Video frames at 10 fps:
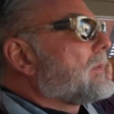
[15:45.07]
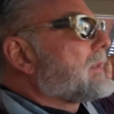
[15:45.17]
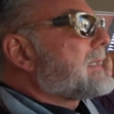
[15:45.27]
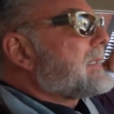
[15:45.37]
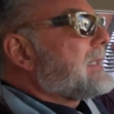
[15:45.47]

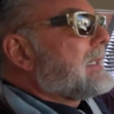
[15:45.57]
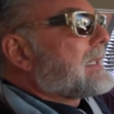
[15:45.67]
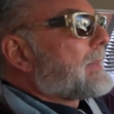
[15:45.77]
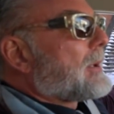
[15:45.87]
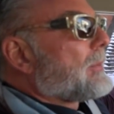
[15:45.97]
seeing
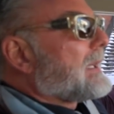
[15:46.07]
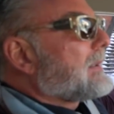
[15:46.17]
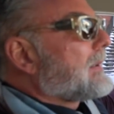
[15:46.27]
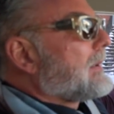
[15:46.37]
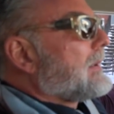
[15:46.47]
that my
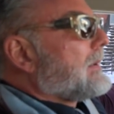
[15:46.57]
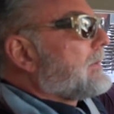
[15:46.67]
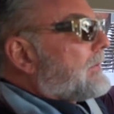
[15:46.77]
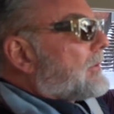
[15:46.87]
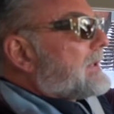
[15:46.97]
rent
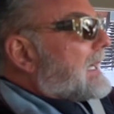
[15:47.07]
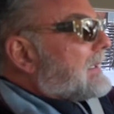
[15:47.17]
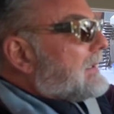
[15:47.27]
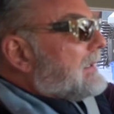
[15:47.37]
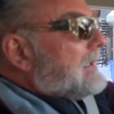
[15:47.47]
for that
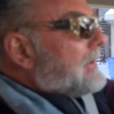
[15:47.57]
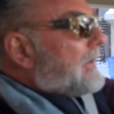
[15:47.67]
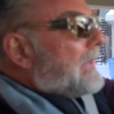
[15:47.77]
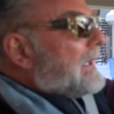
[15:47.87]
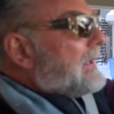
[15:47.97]
little
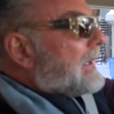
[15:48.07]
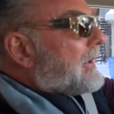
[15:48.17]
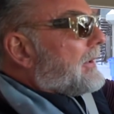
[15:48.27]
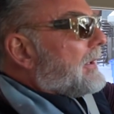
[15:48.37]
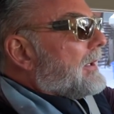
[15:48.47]
thing
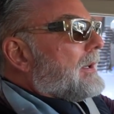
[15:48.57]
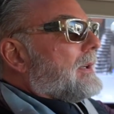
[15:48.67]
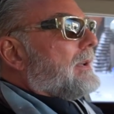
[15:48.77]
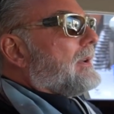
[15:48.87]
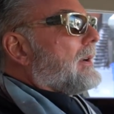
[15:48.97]
there
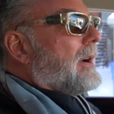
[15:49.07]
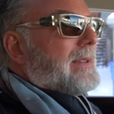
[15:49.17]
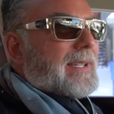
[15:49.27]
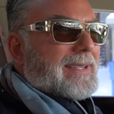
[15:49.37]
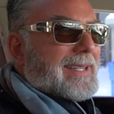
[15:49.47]

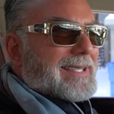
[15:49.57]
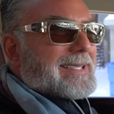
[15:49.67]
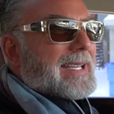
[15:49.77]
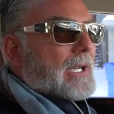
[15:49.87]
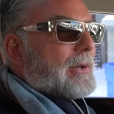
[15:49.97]
in
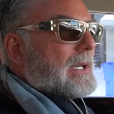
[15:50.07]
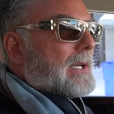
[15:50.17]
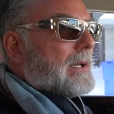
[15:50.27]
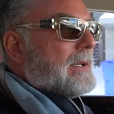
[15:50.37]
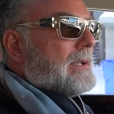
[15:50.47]
this
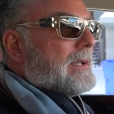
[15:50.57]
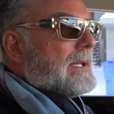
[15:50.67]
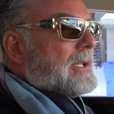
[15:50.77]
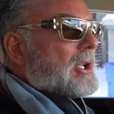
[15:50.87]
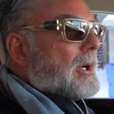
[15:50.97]
area,
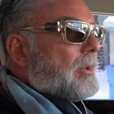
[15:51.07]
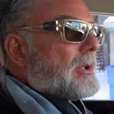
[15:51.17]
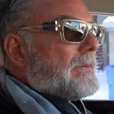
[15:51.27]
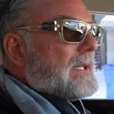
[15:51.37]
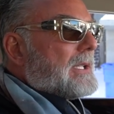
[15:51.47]
in a couple
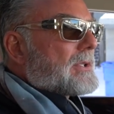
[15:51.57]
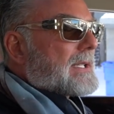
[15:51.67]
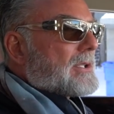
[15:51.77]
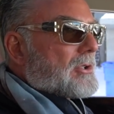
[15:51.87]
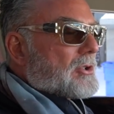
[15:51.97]
of years,
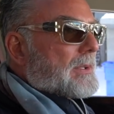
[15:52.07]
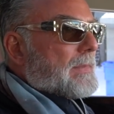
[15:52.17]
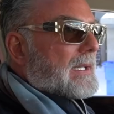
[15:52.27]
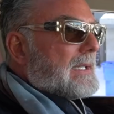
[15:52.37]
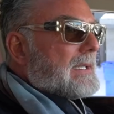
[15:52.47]
I checked
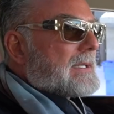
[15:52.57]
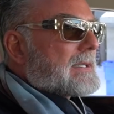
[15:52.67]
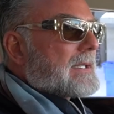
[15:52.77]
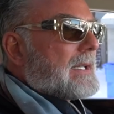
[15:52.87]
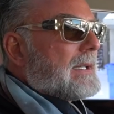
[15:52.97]
my
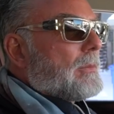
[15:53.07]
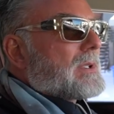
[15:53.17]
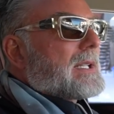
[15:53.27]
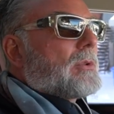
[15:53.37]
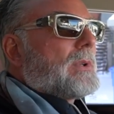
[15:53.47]
lease and it
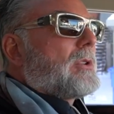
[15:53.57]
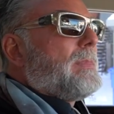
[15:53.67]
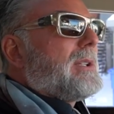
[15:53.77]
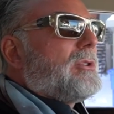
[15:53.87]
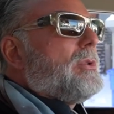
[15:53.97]
was like going to
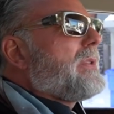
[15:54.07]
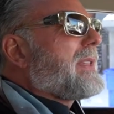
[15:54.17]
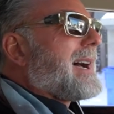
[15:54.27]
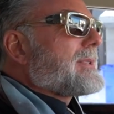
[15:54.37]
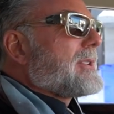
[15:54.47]
be
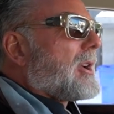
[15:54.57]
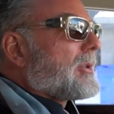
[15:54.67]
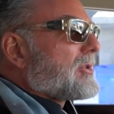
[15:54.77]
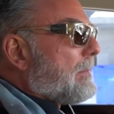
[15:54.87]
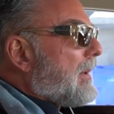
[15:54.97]

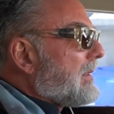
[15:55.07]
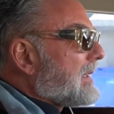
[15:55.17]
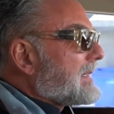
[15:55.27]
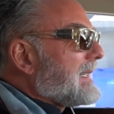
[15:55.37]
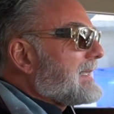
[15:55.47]
$2,000 a month. I
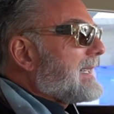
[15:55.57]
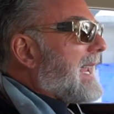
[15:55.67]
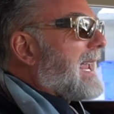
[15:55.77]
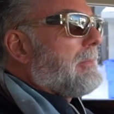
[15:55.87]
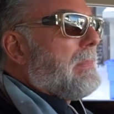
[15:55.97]
said, this
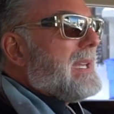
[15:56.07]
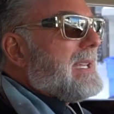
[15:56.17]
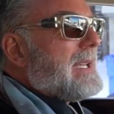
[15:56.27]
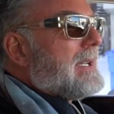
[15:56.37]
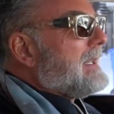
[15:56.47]
can't
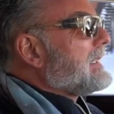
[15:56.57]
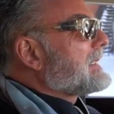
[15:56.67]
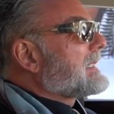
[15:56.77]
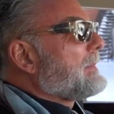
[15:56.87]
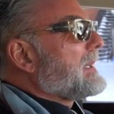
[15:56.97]
be.
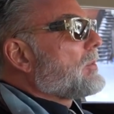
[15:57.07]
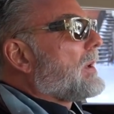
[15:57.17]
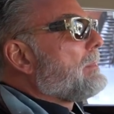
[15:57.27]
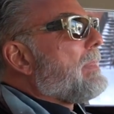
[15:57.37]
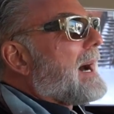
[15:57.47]
So I said, I may as
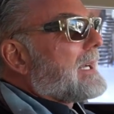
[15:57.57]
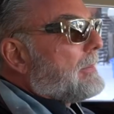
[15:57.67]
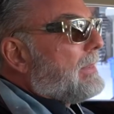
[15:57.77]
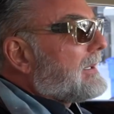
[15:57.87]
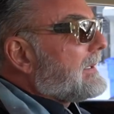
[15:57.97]
well buy the
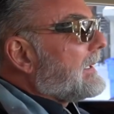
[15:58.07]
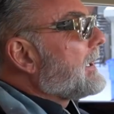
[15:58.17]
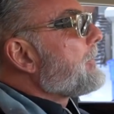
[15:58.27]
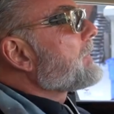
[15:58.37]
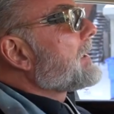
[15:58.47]
building,
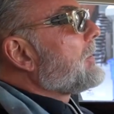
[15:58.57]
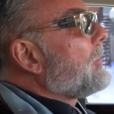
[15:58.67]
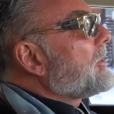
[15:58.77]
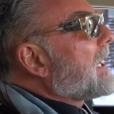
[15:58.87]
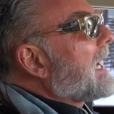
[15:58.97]

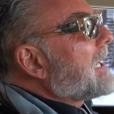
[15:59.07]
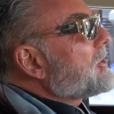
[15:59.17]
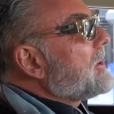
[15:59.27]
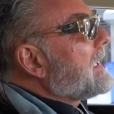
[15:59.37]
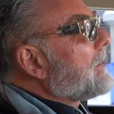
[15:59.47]
which
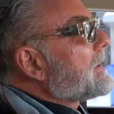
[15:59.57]
actually